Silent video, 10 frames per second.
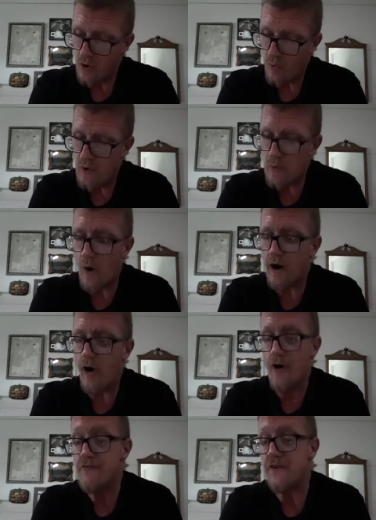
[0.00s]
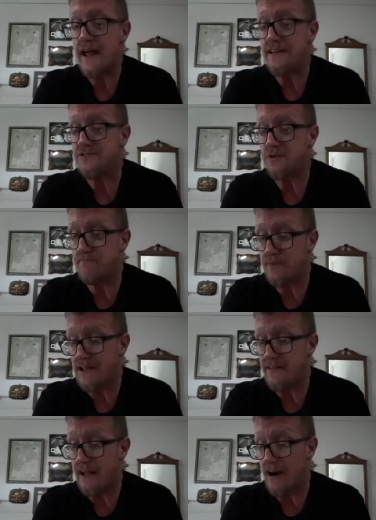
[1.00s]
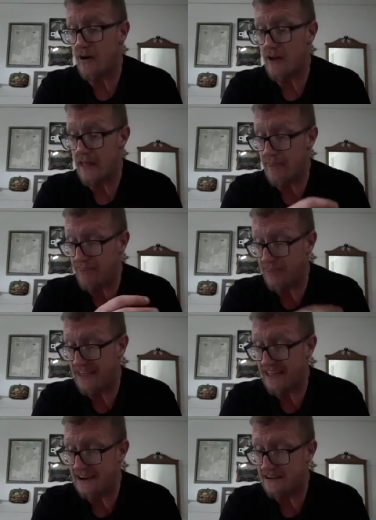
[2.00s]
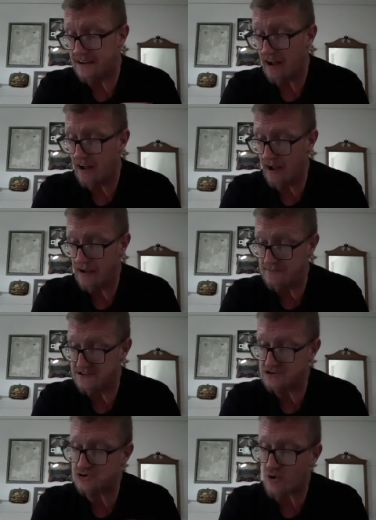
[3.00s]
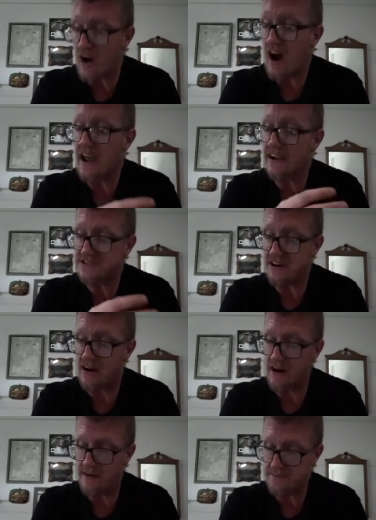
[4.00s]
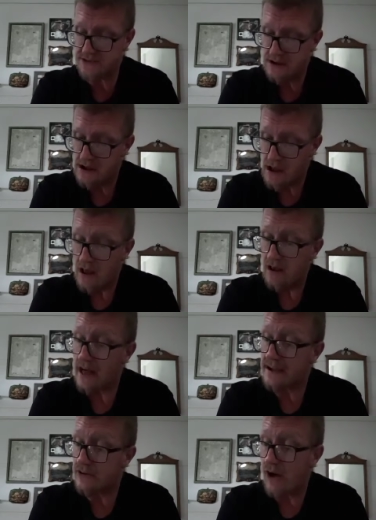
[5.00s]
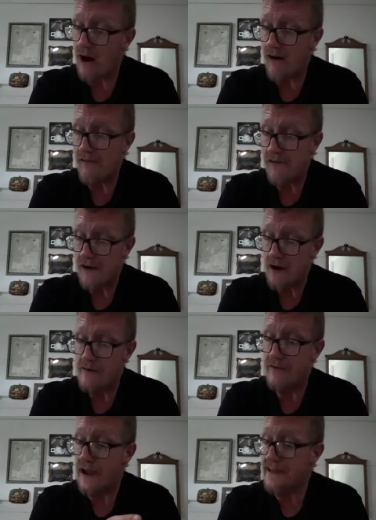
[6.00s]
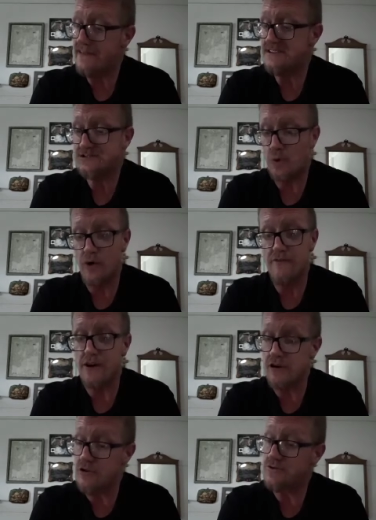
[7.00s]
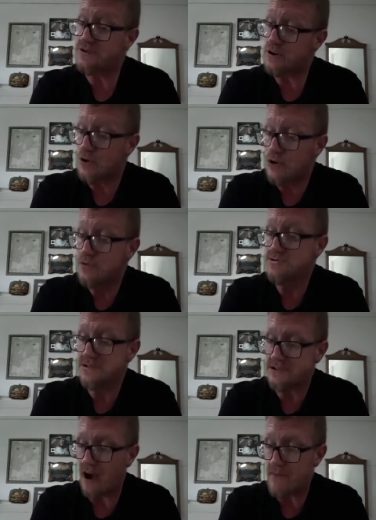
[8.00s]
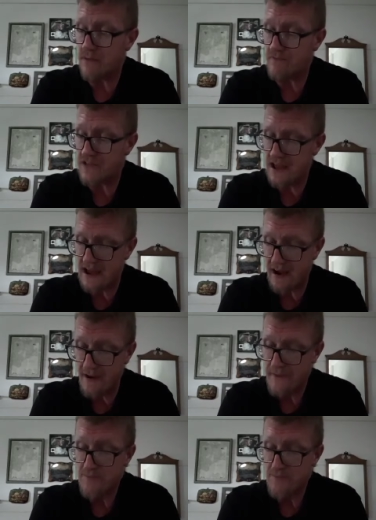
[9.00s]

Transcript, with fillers: We want our faith to be there in thin times, in trying times. Like love, faith is sort of a use it or lose it type of thing.